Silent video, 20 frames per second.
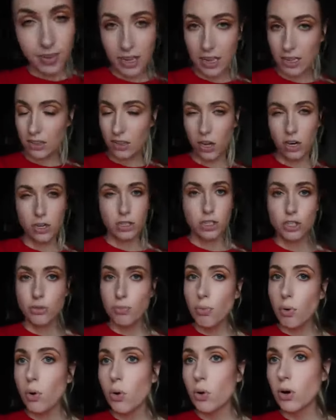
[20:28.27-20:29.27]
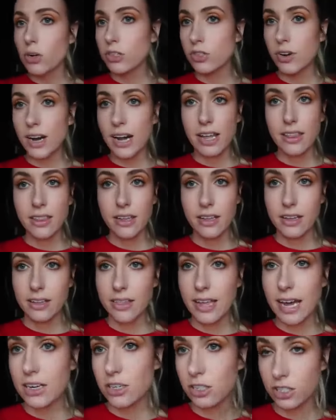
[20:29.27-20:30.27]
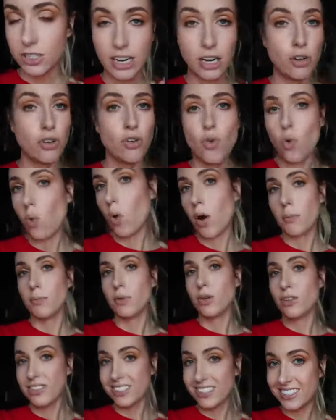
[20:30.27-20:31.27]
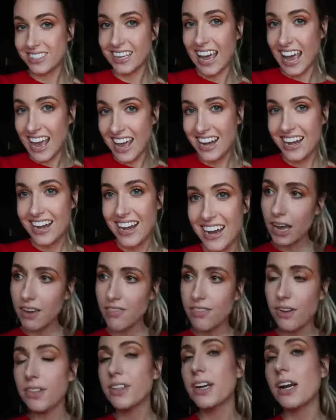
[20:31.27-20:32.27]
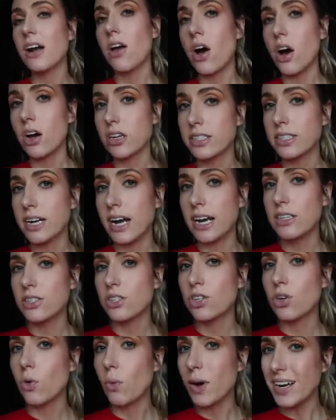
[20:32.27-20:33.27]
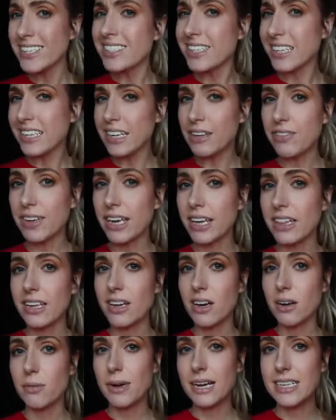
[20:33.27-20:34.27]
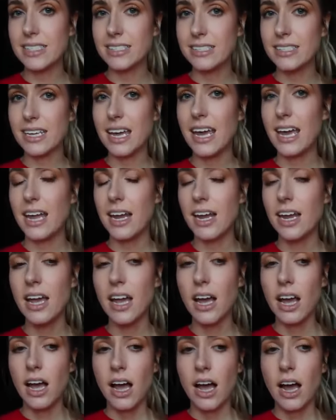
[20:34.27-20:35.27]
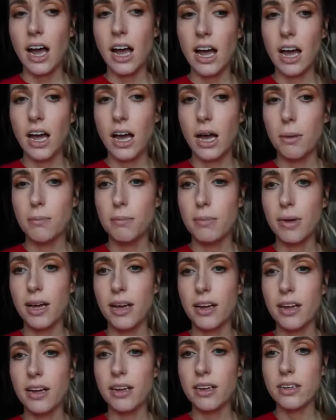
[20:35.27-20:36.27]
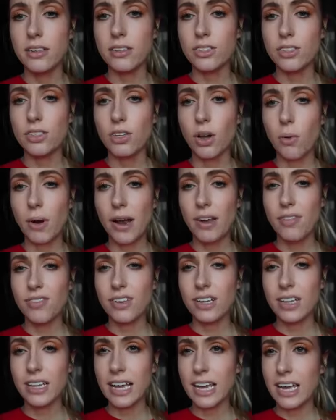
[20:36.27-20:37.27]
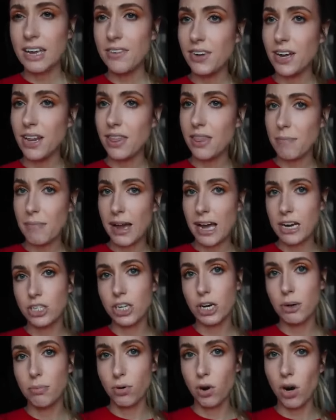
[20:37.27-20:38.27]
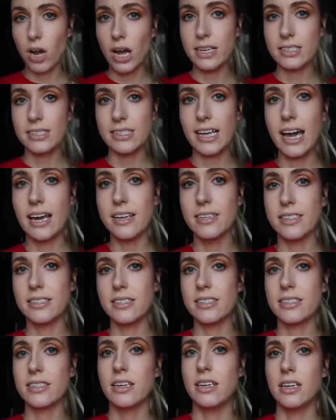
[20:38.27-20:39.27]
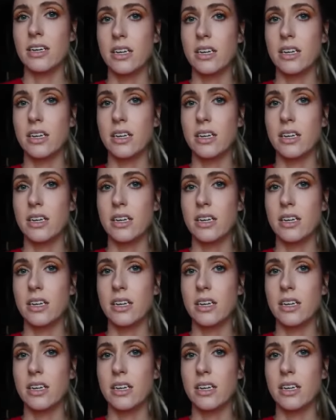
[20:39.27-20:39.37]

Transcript: enlarged pores or anything like that, just like normal skin. I found that it oxidized quite significantly on my skin. So I feel like even in the matching process,